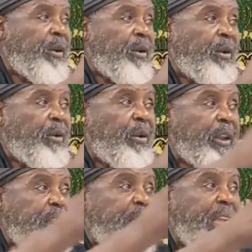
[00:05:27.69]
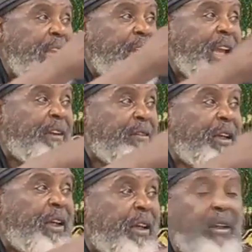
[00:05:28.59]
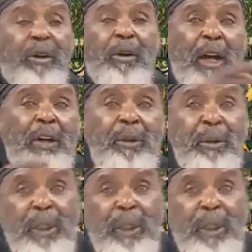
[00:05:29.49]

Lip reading: what they have done or are doing.